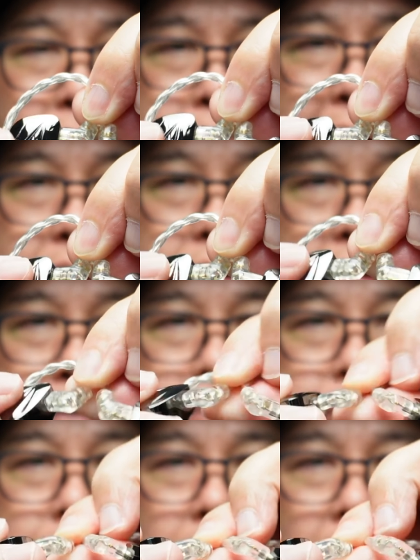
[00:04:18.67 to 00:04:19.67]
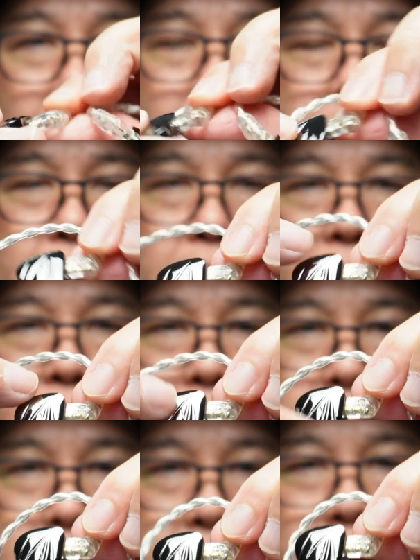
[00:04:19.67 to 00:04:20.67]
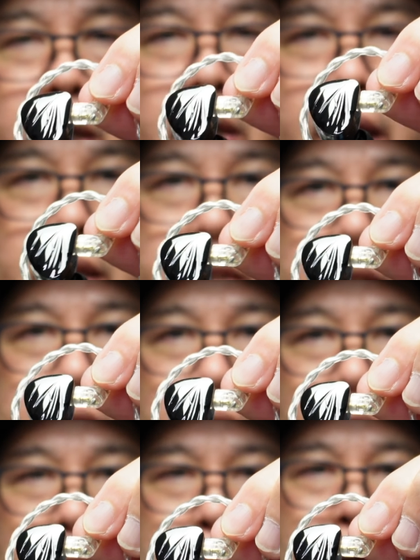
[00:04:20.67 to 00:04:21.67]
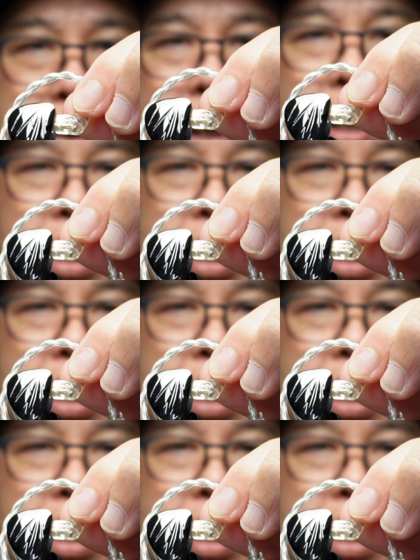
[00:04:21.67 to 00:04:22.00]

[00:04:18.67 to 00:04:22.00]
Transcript: of metal, and it's got quite a nice design with